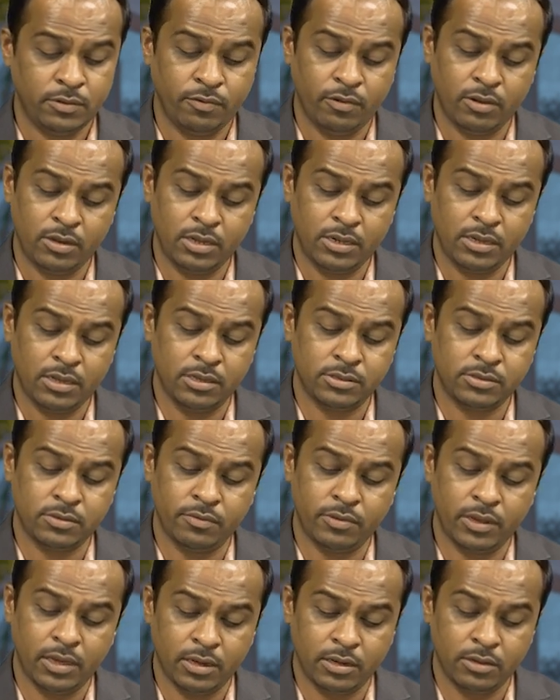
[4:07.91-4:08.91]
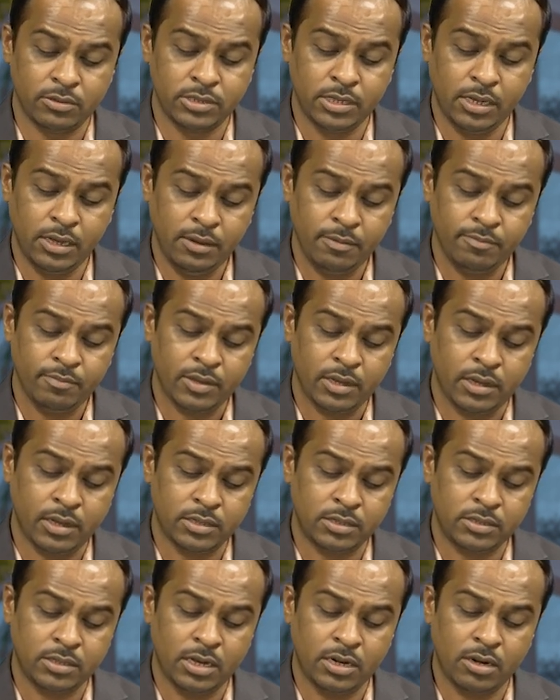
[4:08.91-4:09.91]
For that also we are using
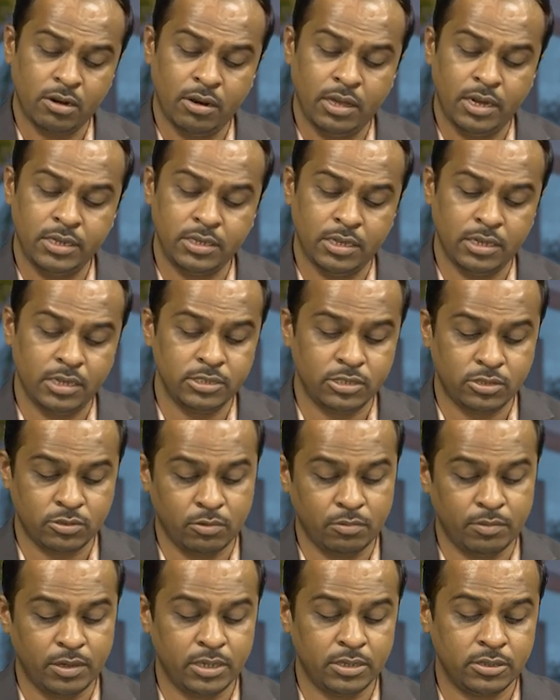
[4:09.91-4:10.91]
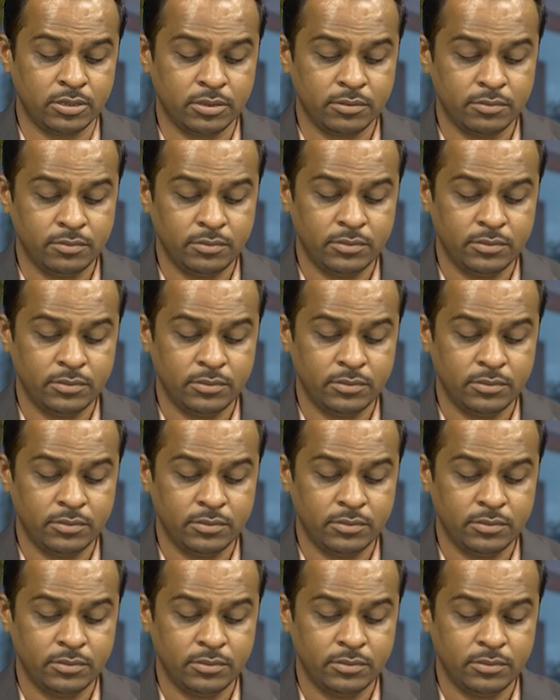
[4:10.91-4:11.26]
a theodolite instrument.